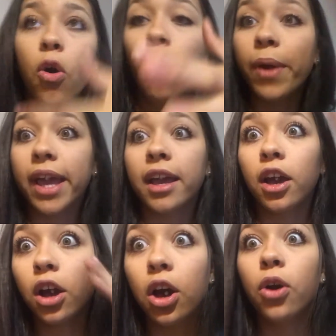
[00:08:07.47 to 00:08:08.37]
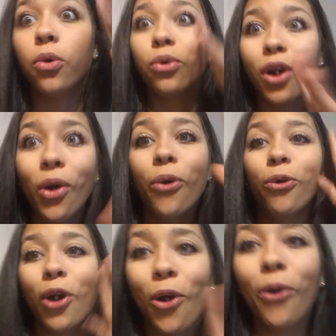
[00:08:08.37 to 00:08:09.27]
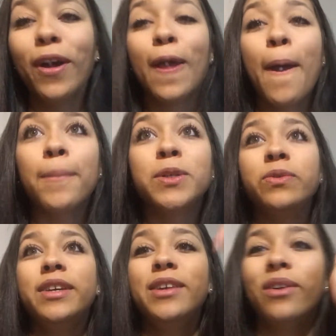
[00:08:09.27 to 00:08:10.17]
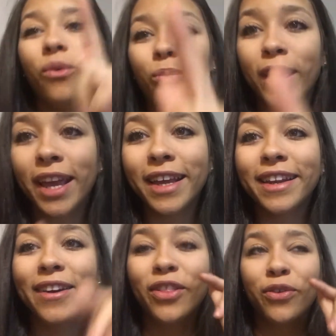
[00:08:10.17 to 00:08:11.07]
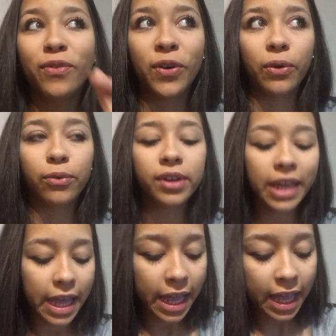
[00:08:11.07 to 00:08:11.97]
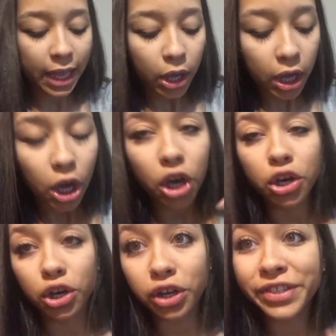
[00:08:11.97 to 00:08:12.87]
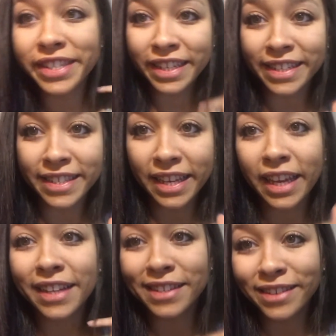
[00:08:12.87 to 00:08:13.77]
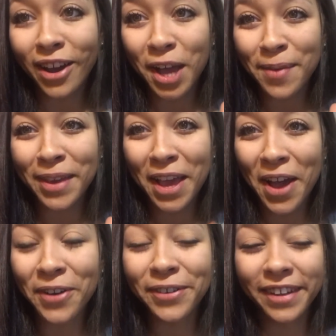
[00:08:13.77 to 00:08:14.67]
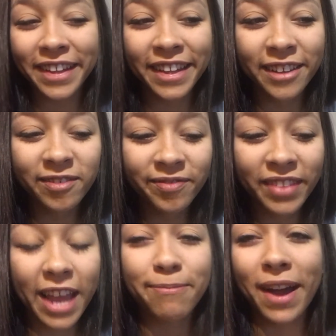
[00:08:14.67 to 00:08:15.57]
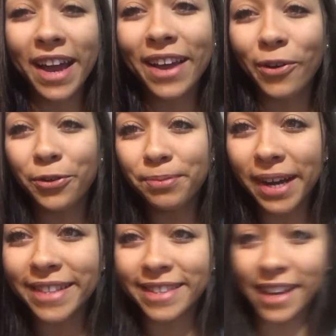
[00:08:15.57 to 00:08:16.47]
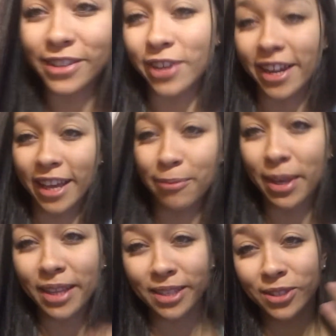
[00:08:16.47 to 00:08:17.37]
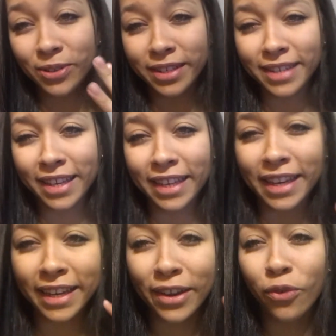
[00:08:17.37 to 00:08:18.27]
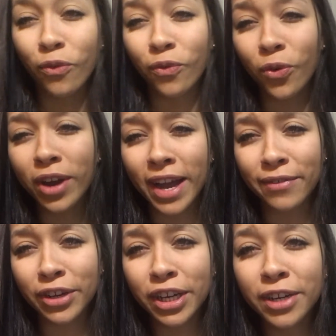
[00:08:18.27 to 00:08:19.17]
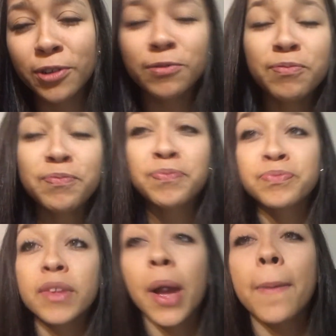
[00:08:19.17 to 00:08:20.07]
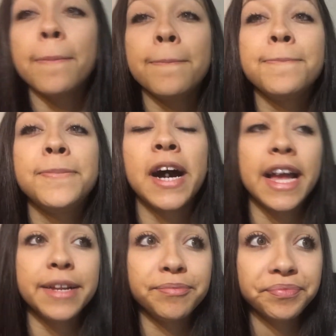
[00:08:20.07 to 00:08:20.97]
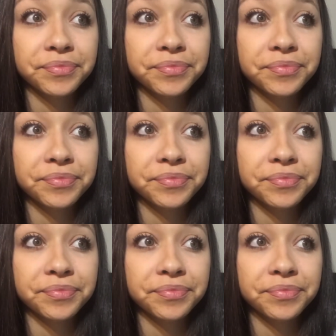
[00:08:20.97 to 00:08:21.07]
Go, Wayne. Go. Between Wayne on the phone, her sneezing and snot coming out, and my own mind sidetracking me, this story's taking forever. But,